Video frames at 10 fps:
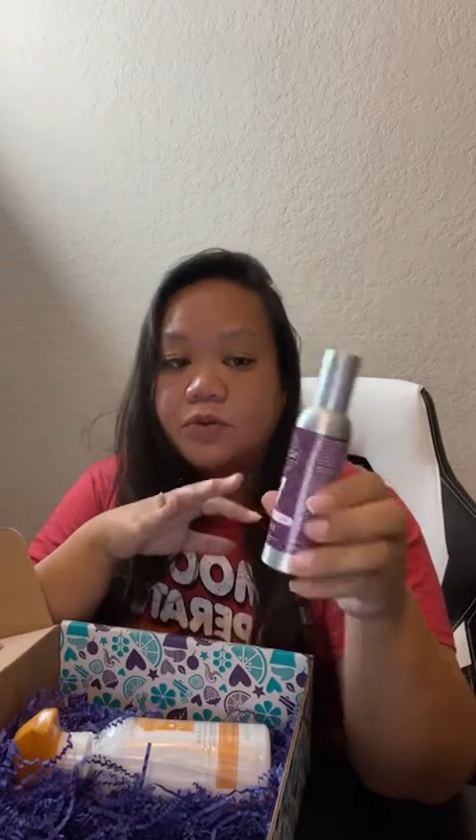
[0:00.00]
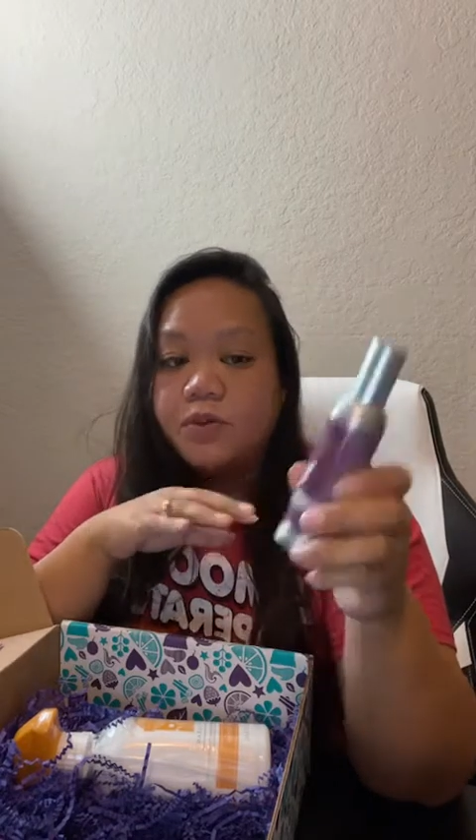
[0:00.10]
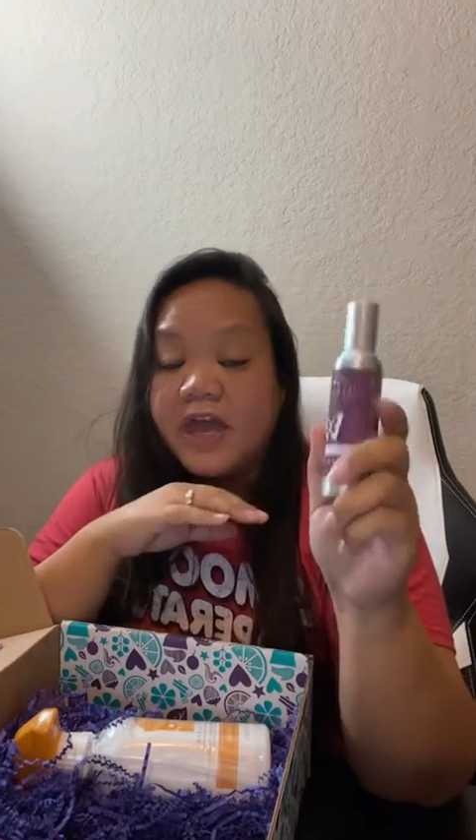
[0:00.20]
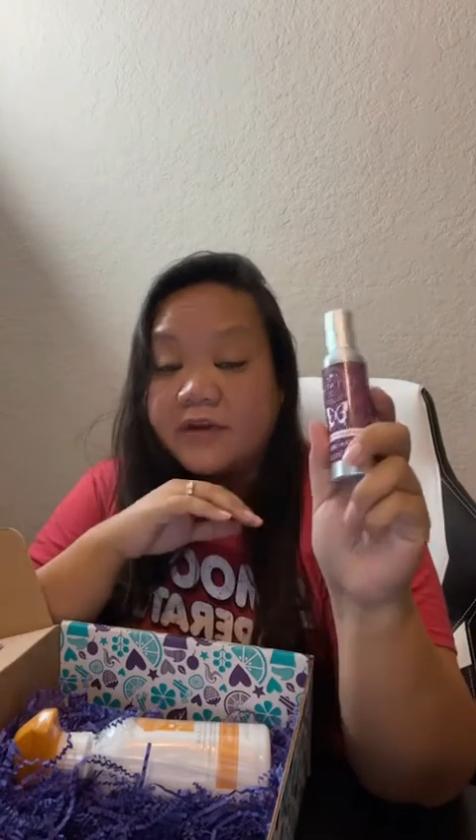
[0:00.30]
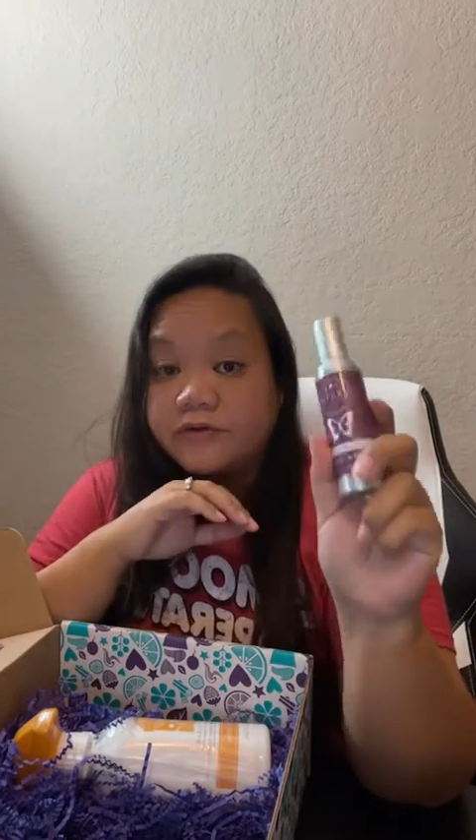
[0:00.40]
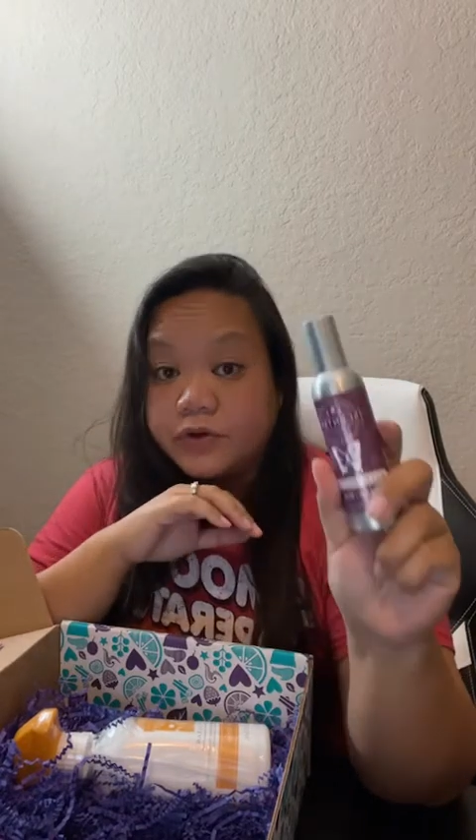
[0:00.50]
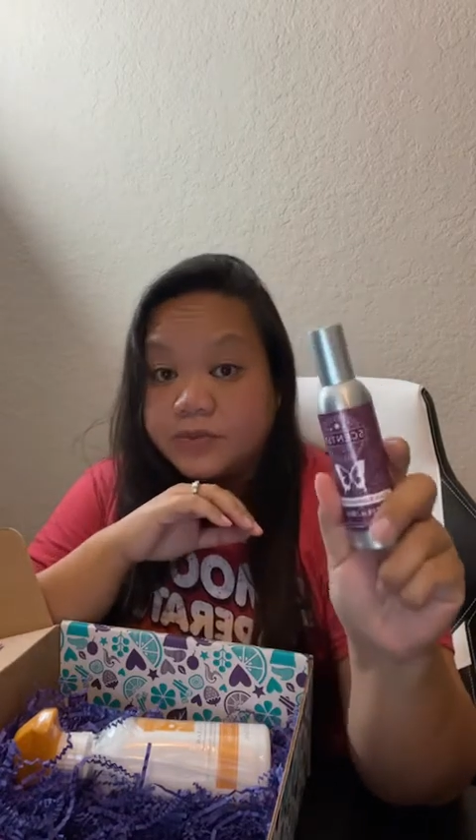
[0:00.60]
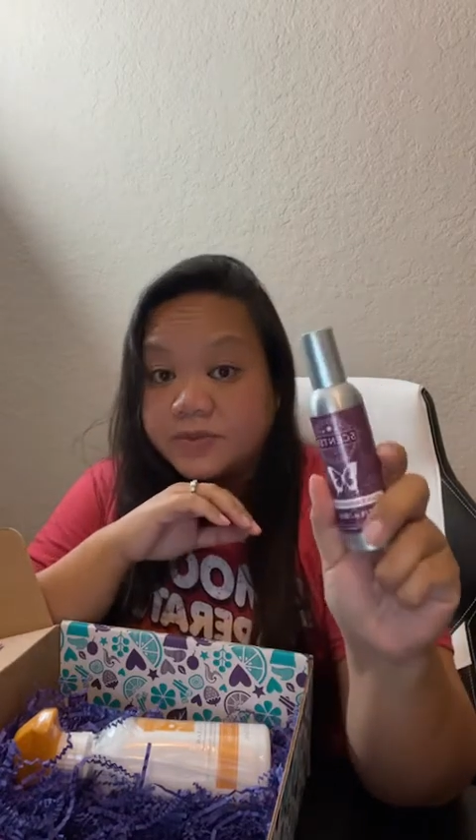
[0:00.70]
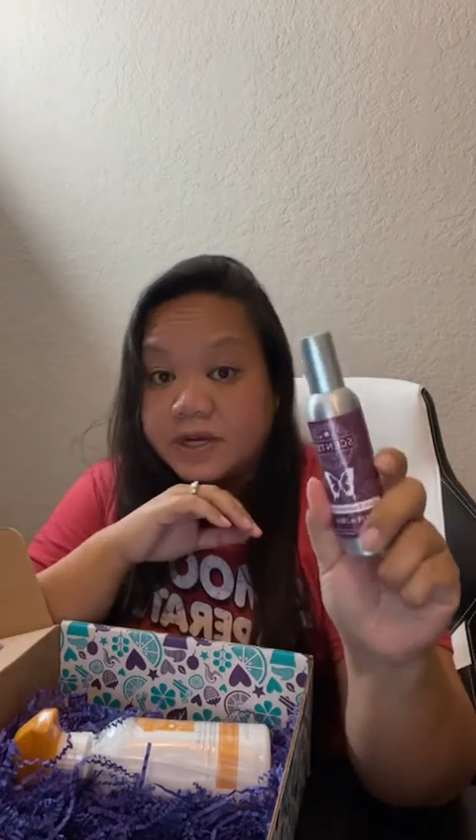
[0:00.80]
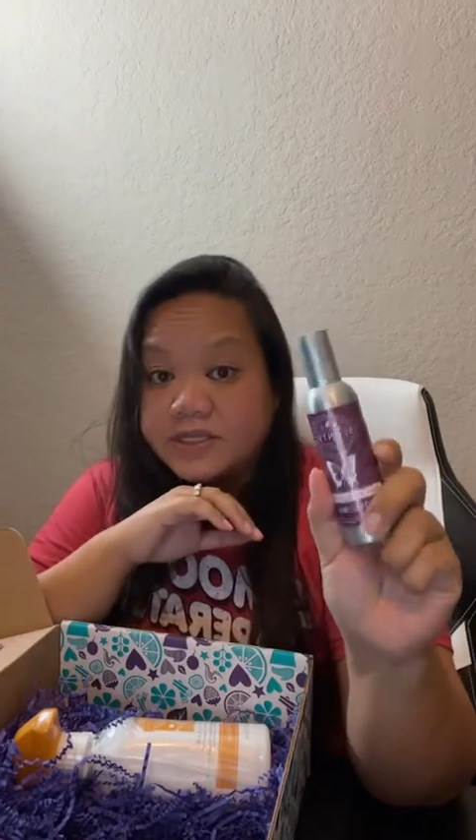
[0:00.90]
We have room
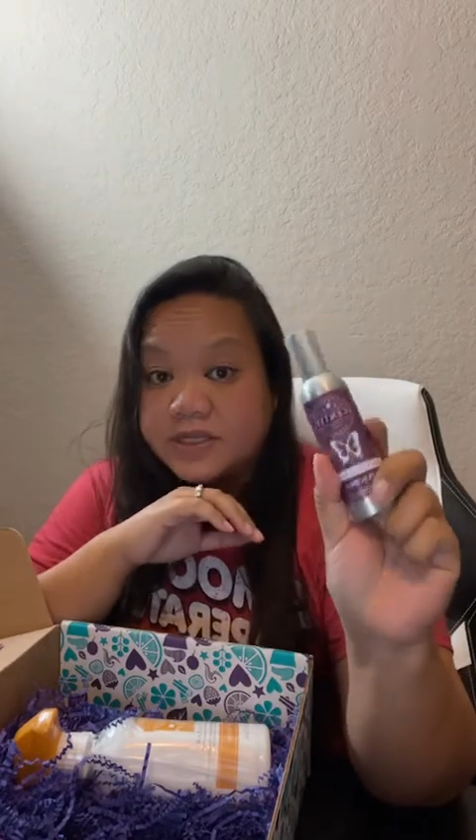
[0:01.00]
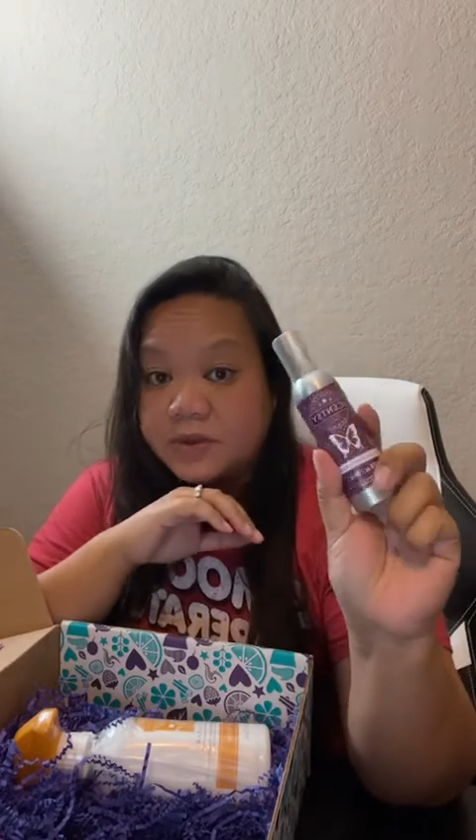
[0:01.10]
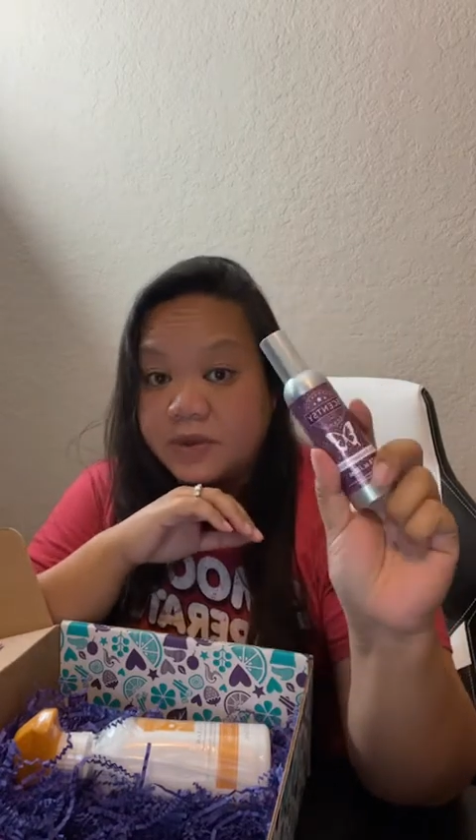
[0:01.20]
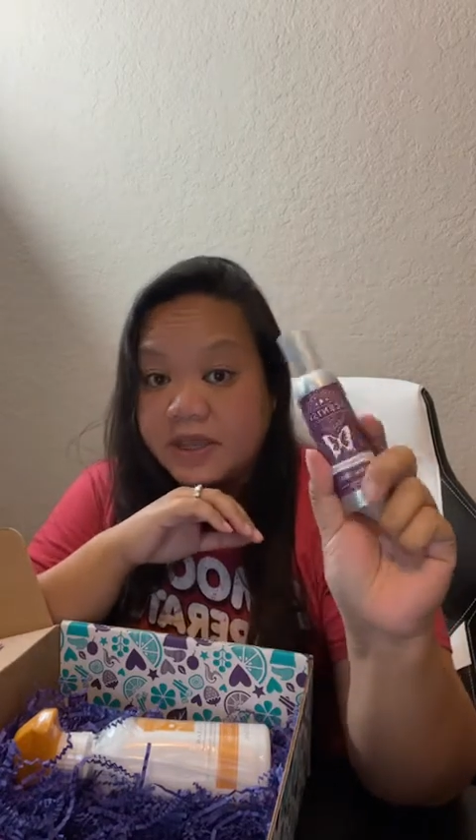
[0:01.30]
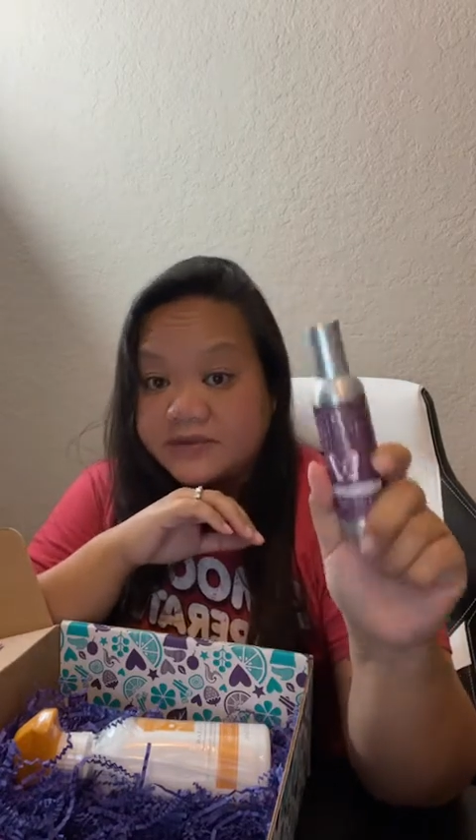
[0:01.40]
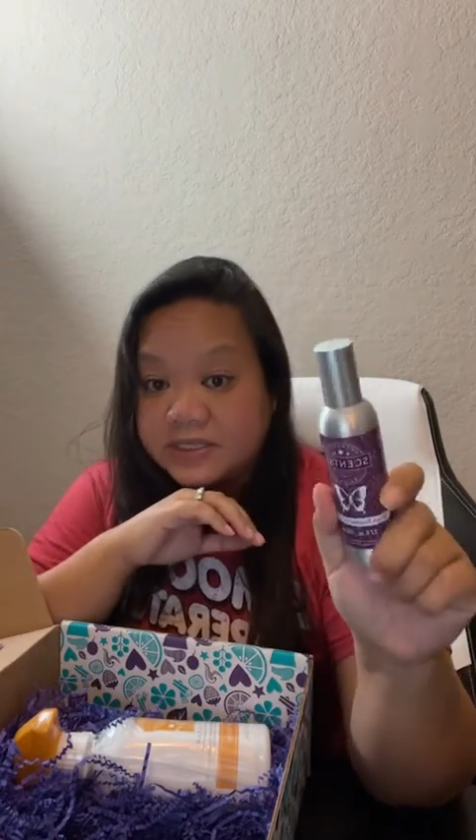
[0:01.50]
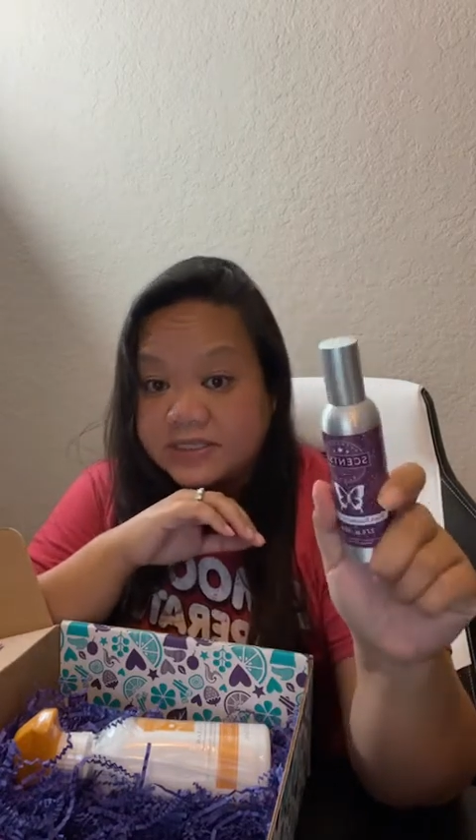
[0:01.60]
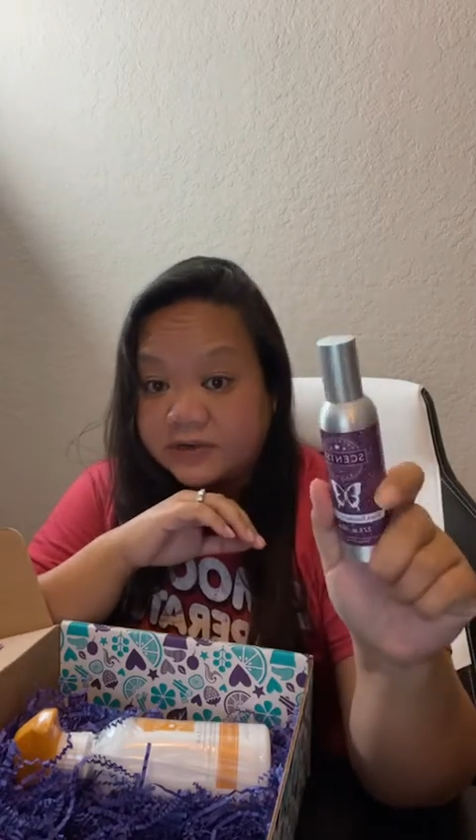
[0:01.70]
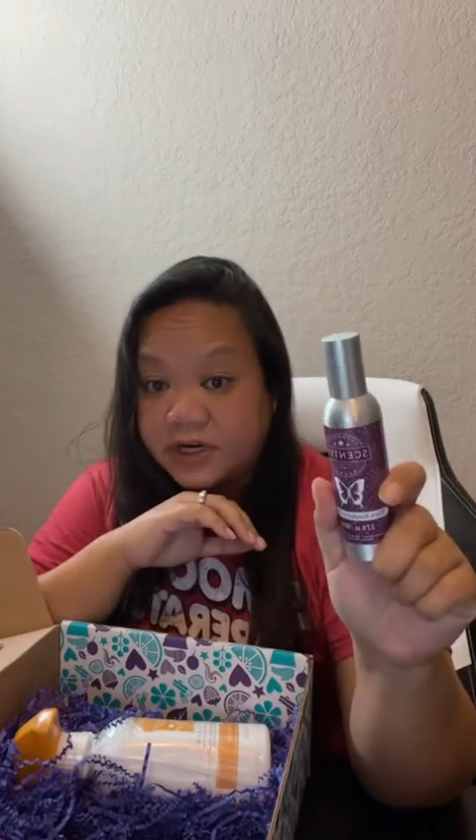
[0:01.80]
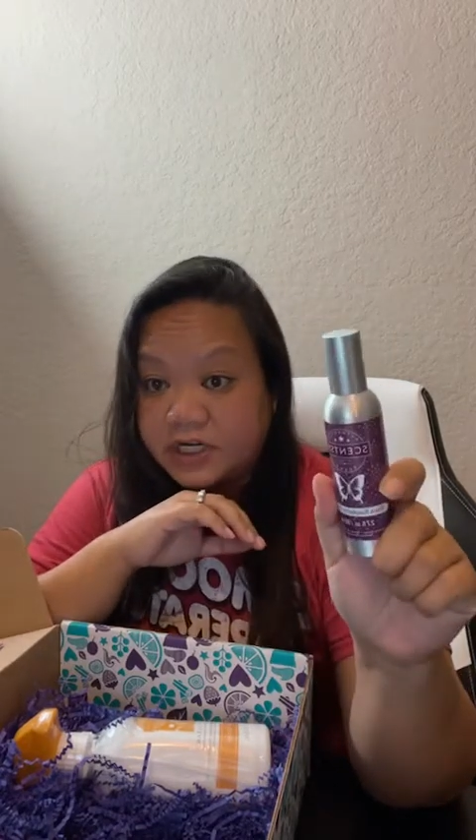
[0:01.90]
sprays and then we have
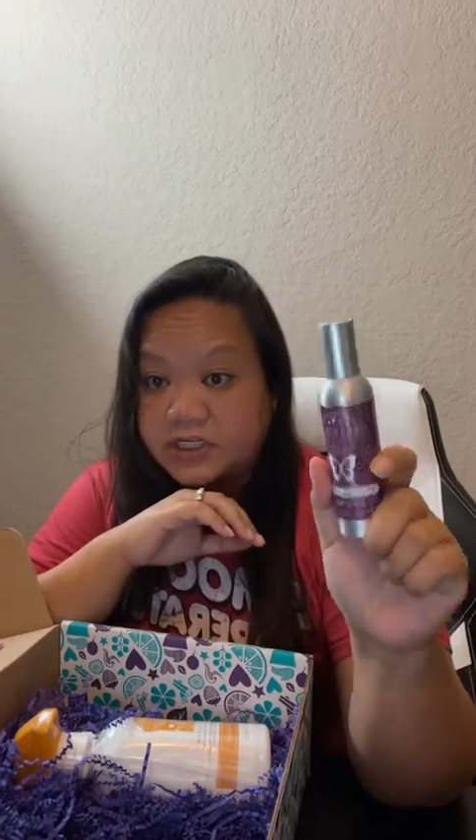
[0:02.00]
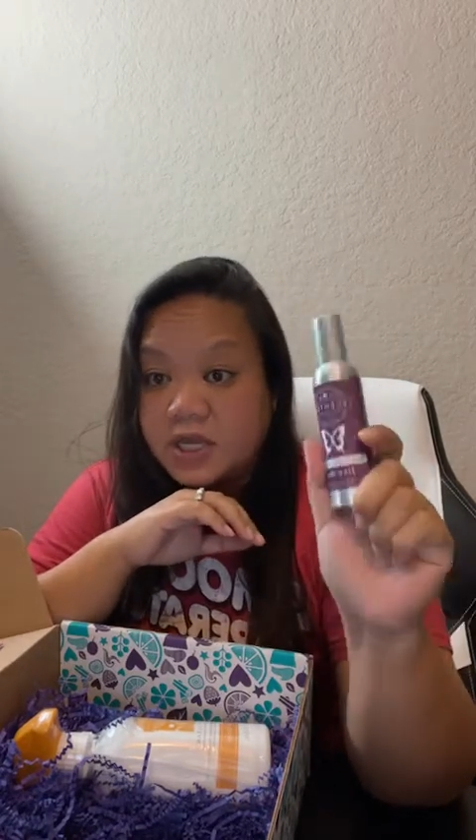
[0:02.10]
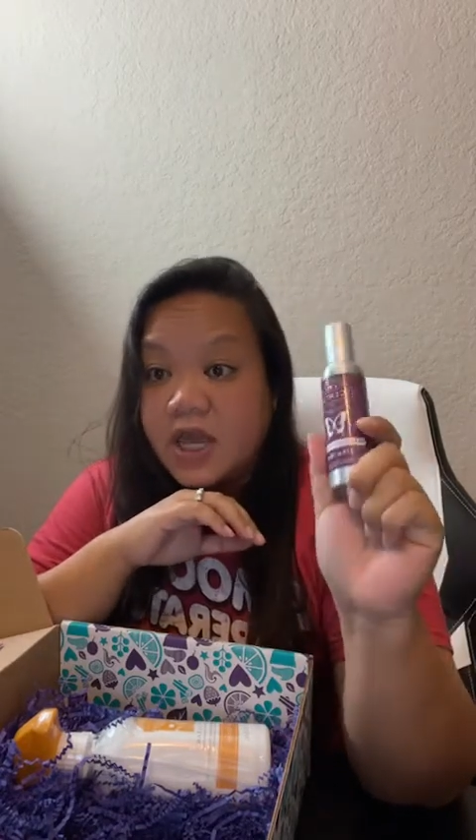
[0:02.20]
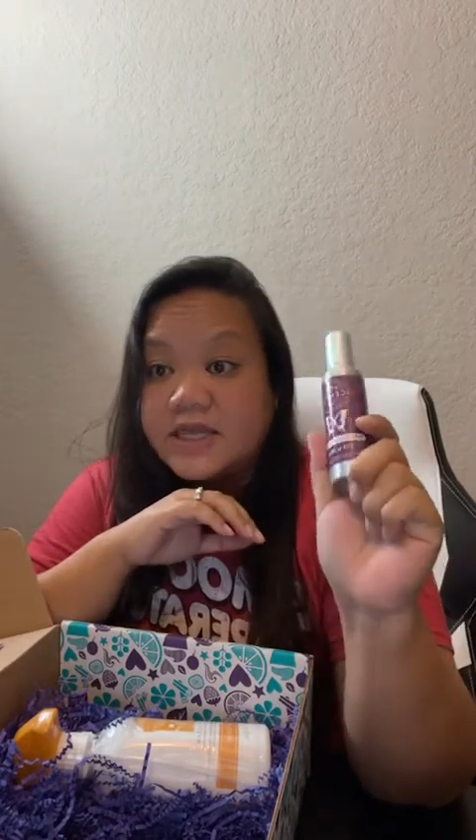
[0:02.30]
Scentsy Fresh.